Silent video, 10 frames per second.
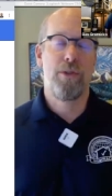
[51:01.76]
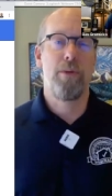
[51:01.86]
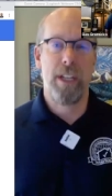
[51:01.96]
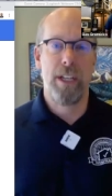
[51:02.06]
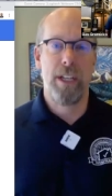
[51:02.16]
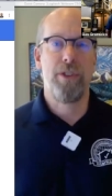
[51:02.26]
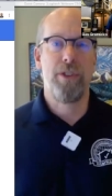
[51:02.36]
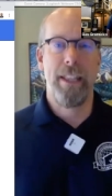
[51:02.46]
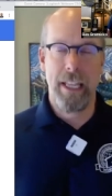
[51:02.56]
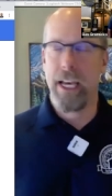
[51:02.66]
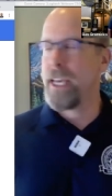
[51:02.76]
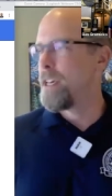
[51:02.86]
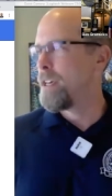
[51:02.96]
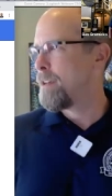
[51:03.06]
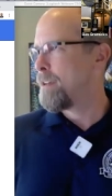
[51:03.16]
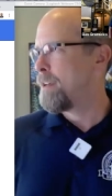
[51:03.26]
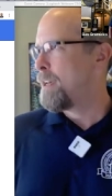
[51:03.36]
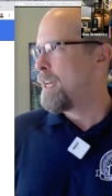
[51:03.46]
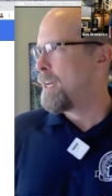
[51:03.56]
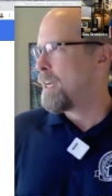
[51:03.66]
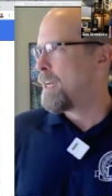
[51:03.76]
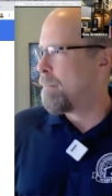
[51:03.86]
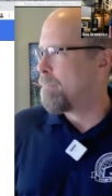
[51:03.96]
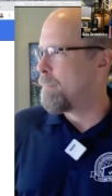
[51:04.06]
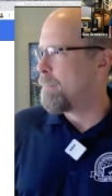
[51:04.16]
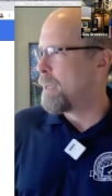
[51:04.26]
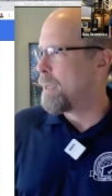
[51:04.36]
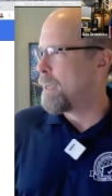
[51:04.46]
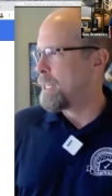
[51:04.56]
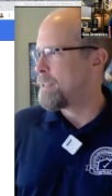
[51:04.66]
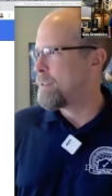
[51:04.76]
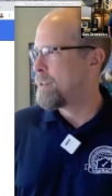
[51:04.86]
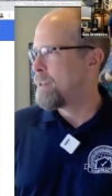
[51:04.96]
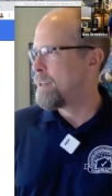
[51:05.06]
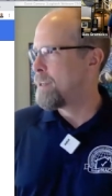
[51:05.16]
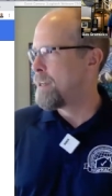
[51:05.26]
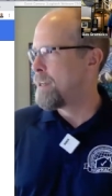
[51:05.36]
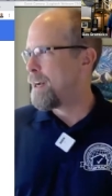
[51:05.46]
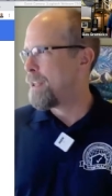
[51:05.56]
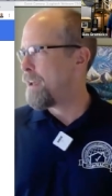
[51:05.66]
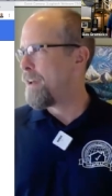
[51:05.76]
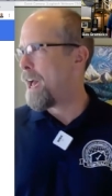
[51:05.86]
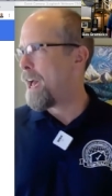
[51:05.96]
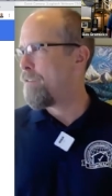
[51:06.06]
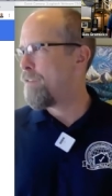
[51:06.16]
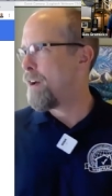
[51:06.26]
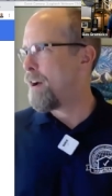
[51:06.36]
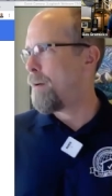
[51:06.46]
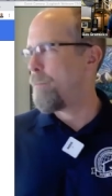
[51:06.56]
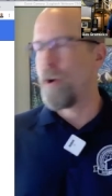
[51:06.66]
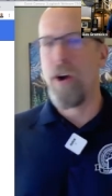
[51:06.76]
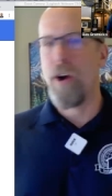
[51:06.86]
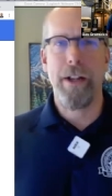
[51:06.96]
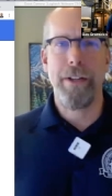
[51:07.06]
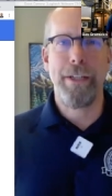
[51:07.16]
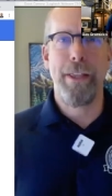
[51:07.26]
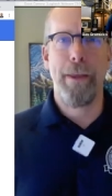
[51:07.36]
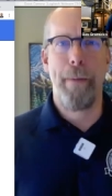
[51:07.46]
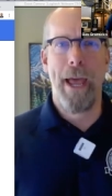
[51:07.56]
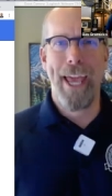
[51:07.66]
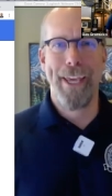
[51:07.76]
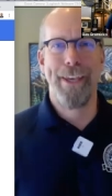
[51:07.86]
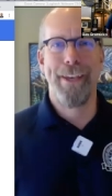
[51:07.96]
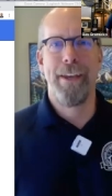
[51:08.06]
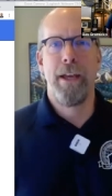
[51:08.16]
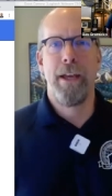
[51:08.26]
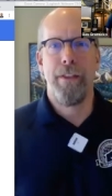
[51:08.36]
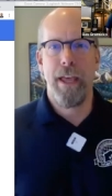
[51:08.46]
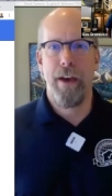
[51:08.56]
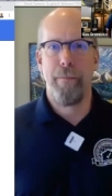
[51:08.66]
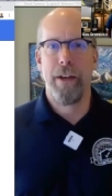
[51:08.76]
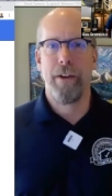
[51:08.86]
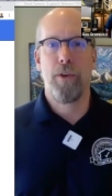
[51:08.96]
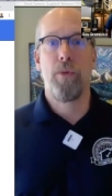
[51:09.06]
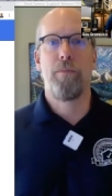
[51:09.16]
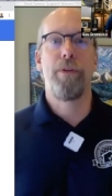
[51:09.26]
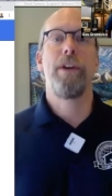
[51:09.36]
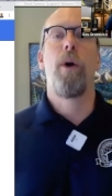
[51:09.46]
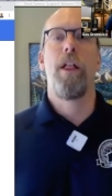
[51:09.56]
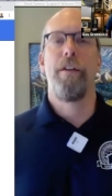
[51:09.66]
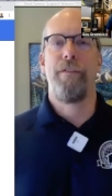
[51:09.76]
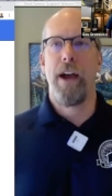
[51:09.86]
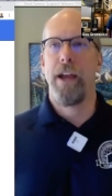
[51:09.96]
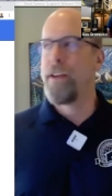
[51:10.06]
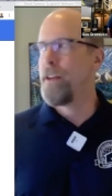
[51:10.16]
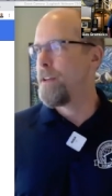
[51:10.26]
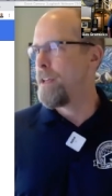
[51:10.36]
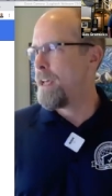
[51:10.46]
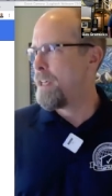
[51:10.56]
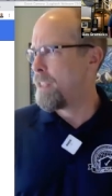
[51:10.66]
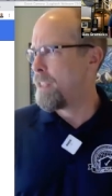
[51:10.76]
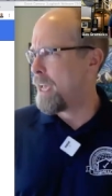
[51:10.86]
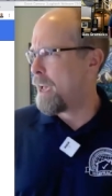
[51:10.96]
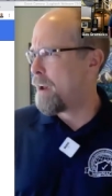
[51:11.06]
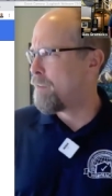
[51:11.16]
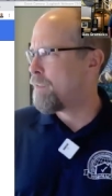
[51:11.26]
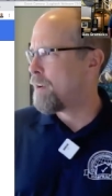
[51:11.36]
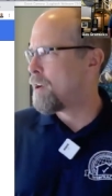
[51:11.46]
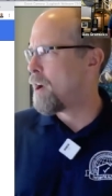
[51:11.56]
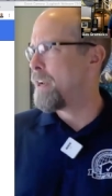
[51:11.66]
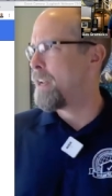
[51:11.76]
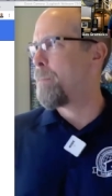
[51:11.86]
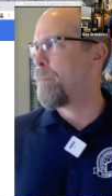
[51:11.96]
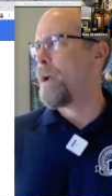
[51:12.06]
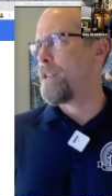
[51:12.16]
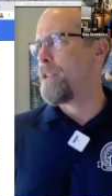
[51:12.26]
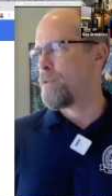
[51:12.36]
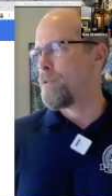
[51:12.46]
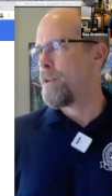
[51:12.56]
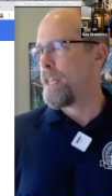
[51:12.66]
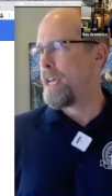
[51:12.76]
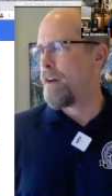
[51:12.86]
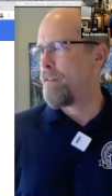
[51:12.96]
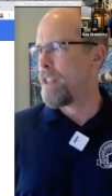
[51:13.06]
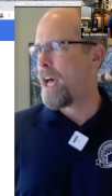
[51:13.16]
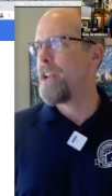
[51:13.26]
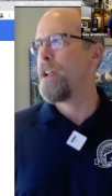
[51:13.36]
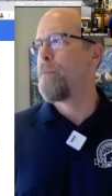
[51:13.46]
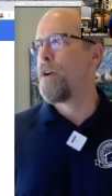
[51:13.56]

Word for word: that they like. Um, and they have um, gone to the bank. They have been pre-qualified. They have gotten an appraisal. They have lined up their